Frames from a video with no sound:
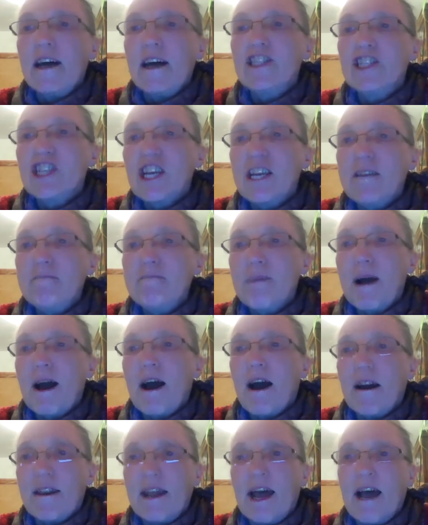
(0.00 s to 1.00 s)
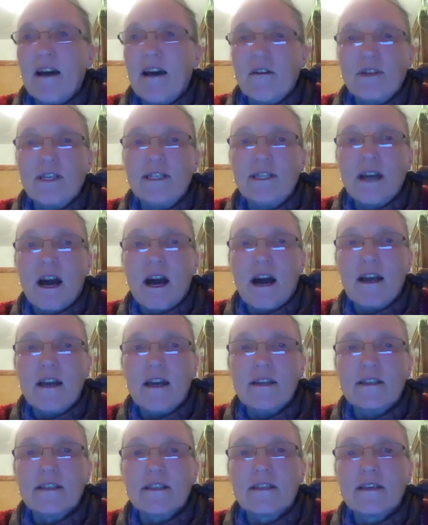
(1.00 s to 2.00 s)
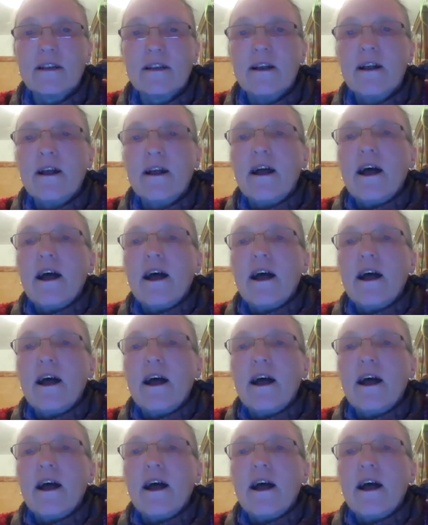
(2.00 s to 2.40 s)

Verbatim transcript: a cheap but unhealthy diet.